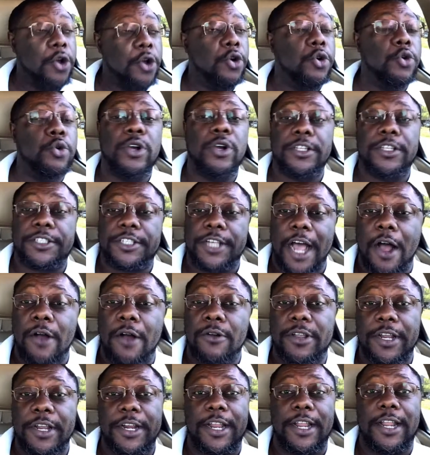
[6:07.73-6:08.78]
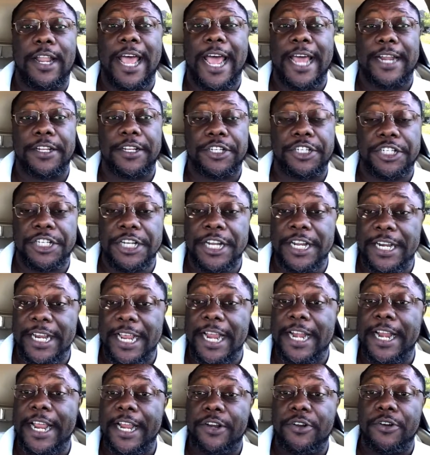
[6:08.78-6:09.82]
who are talking a lot of shit
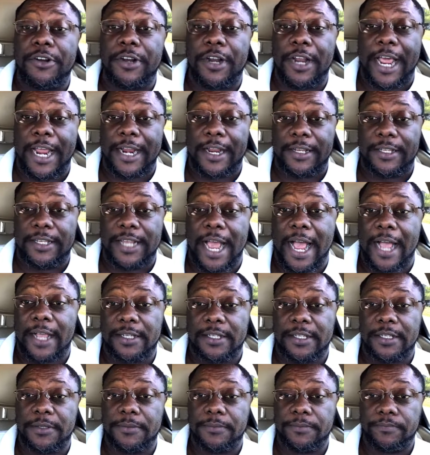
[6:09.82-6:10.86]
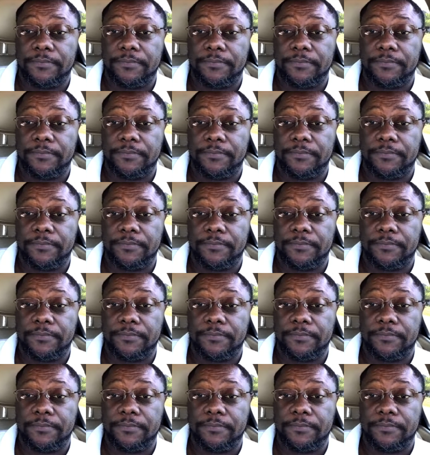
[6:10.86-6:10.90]
and they're doing a lot of doxing.